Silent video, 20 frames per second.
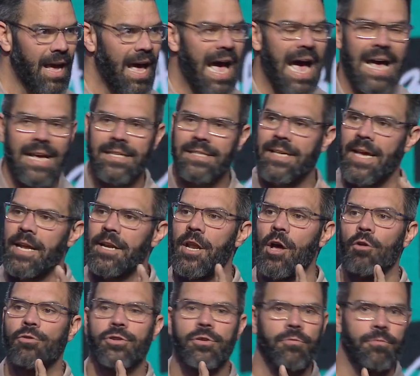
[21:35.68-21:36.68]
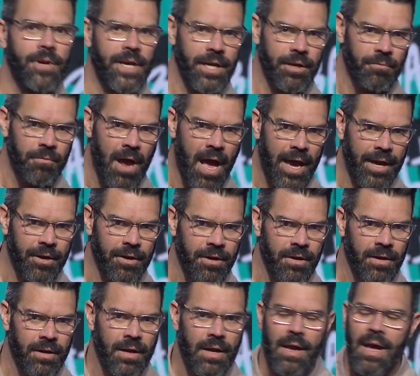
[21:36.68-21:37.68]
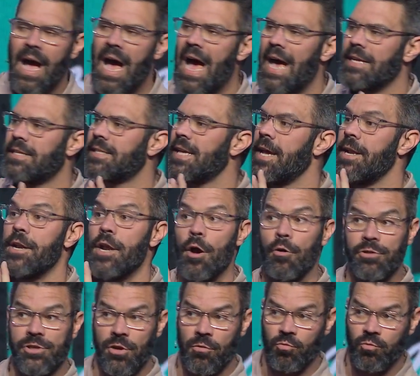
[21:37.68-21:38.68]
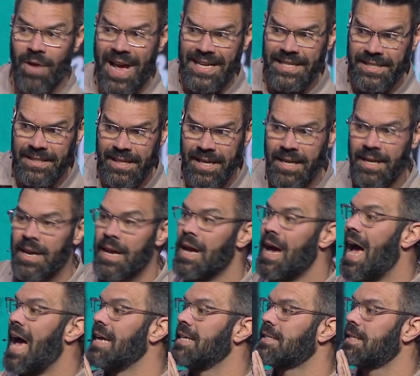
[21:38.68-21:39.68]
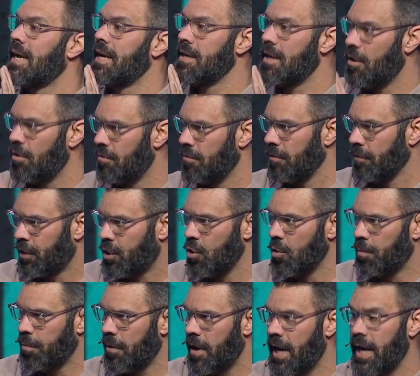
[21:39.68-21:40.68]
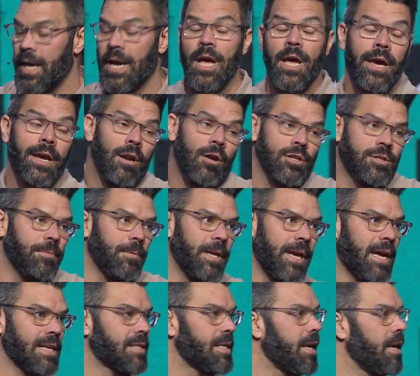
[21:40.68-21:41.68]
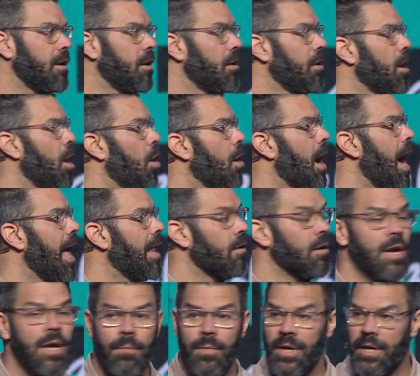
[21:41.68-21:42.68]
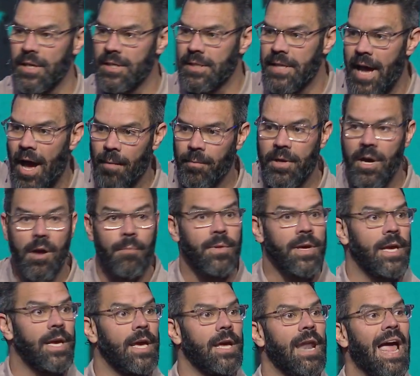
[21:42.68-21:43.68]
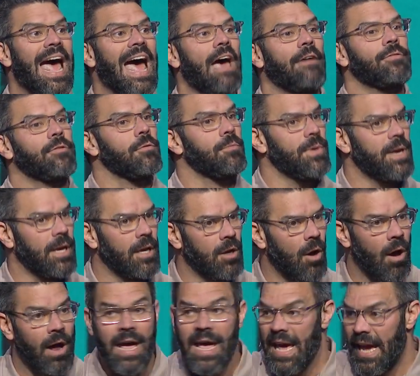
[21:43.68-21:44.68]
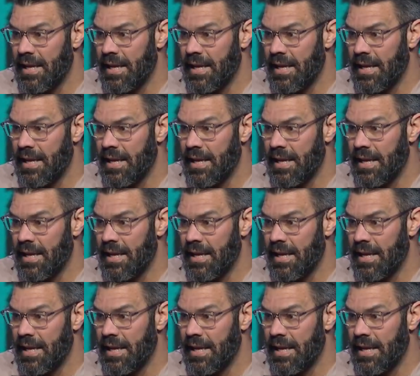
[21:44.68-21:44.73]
I say no to Rig and Ryder. I say no to resting. I say no to recuperating. And ultimately, I say no to Long Hollow because now I'm coming in after being gone.